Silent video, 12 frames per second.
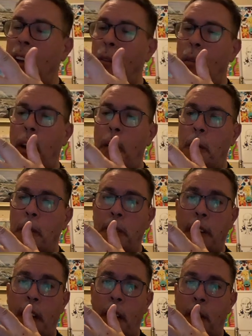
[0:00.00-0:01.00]

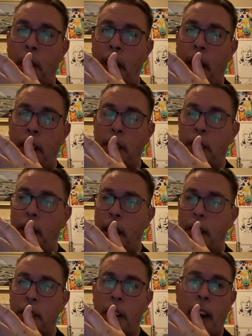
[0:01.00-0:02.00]
One had
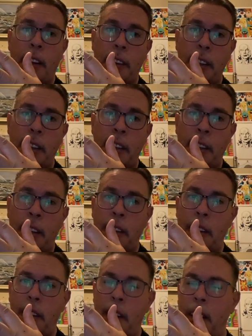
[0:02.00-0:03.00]
like chocolate.
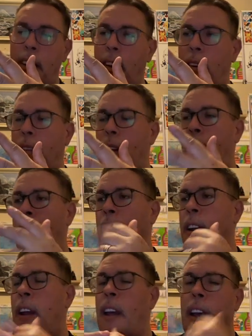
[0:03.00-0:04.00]
Going
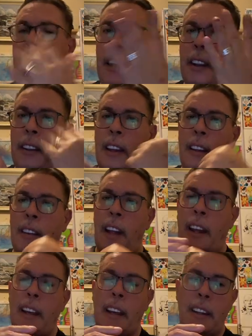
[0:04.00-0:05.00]
on, and I
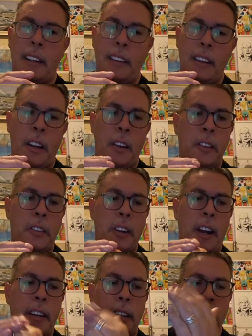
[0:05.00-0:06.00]
get it. They're
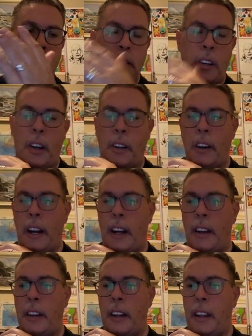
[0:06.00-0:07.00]
trying to draw a
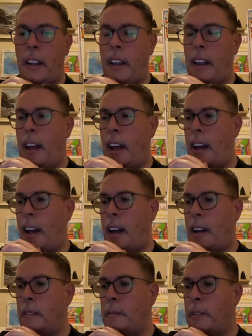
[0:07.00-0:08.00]
crowd,
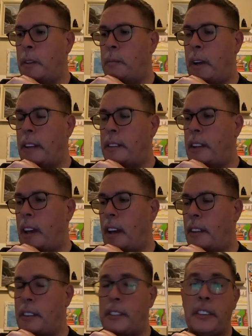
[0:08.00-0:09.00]
but
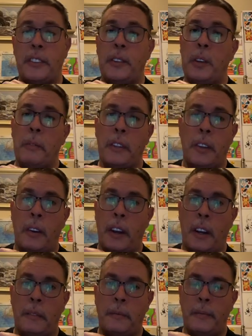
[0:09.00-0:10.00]
there's just too much going
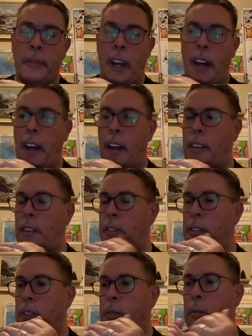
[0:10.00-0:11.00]
on. There's
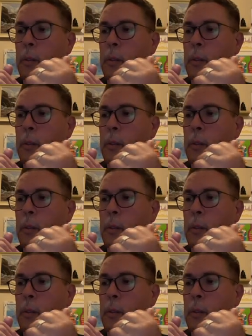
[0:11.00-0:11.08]
just